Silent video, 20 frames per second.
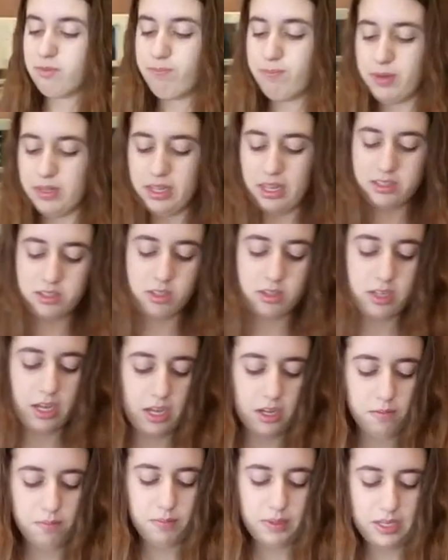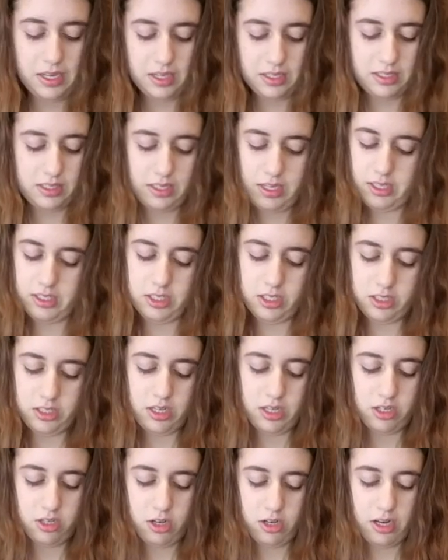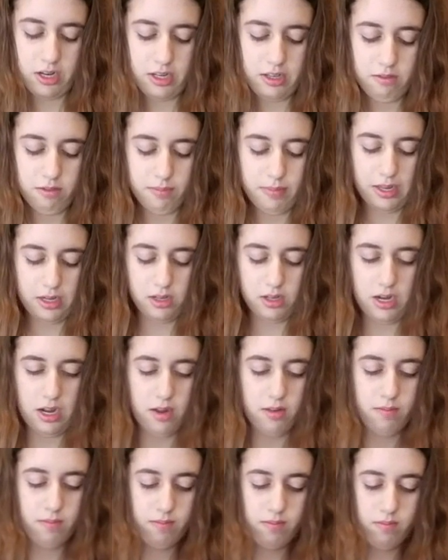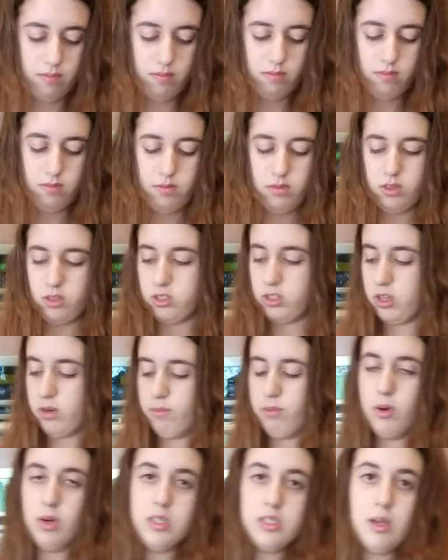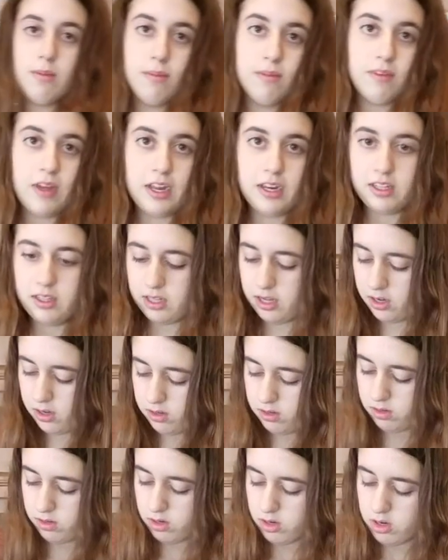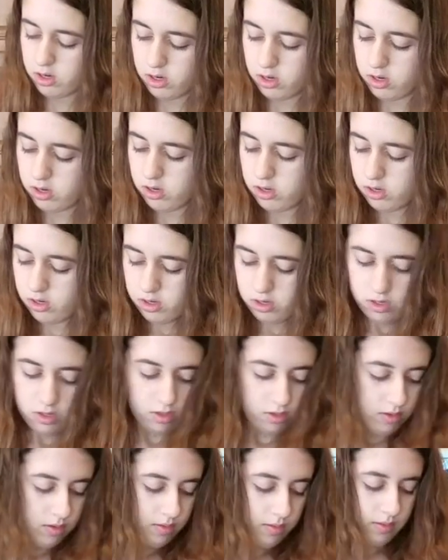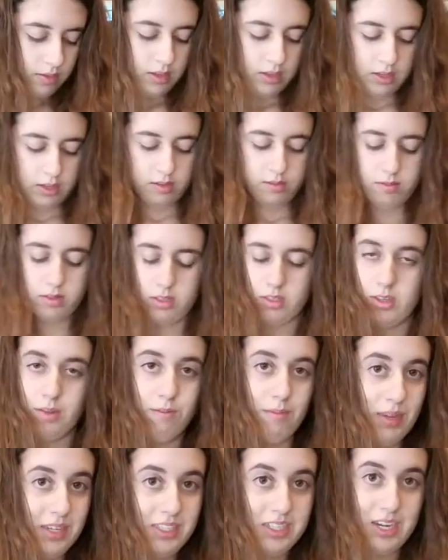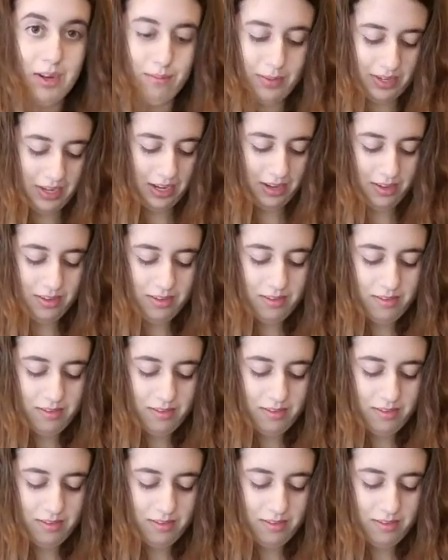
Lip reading: but that's okay because it's just gonna turn out even better now. Just gonna pour some of that in there. I'm just gonna mix it up again.